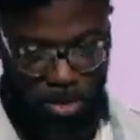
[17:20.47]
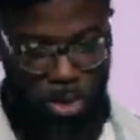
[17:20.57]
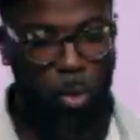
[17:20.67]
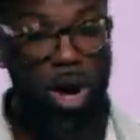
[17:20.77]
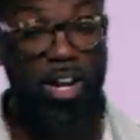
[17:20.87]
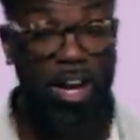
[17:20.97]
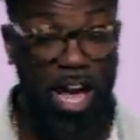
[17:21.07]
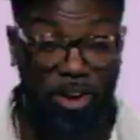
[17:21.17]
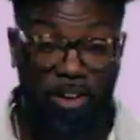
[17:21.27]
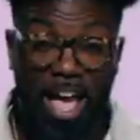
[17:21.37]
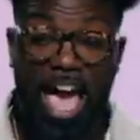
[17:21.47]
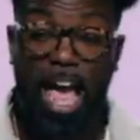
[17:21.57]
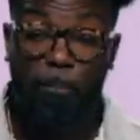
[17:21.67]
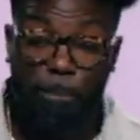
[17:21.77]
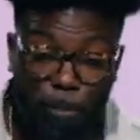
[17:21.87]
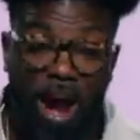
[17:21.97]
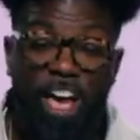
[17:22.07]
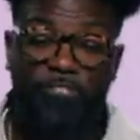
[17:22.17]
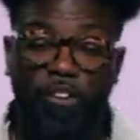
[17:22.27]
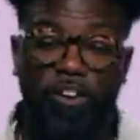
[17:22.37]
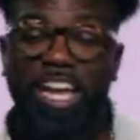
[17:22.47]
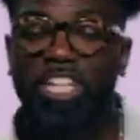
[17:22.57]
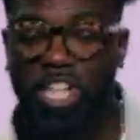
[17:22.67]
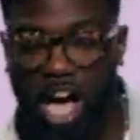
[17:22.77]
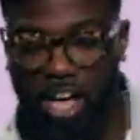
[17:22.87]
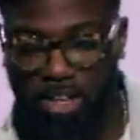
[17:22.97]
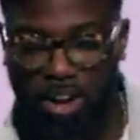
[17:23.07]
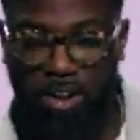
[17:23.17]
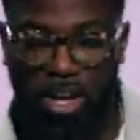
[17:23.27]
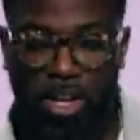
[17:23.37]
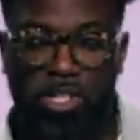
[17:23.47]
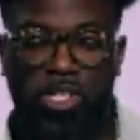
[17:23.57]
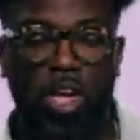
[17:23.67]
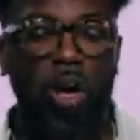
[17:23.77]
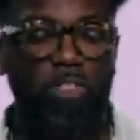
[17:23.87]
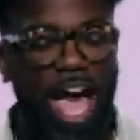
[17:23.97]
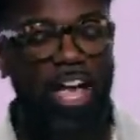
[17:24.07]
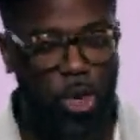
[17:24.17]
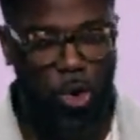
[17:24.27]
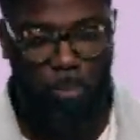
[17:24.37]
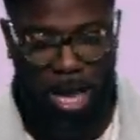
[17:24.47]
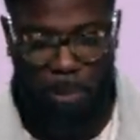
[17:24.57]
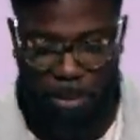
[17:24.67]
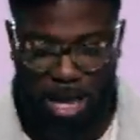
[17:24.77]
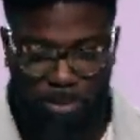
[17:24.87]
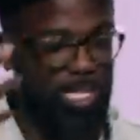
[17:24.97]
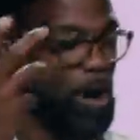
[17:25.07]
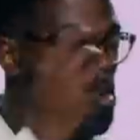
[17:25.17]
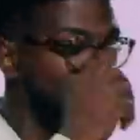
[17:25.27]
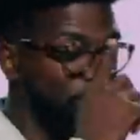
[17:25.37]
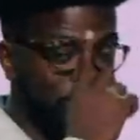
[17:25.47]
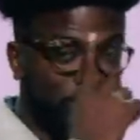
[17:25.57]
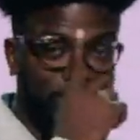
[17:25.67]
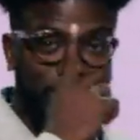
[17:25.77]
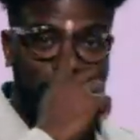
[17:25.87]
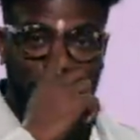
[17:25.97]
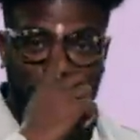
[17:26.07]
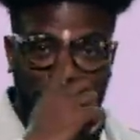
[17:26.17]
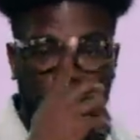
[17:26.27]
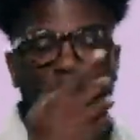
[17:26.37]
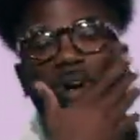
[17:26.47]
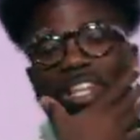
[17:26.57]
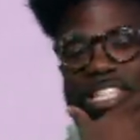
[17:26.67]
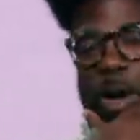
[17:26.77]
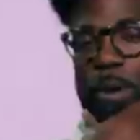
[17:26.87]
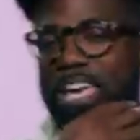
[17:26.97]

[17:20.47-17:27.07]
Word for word: to one another and pray for each other so that you may be what's that word? Come on, Willens. Come on,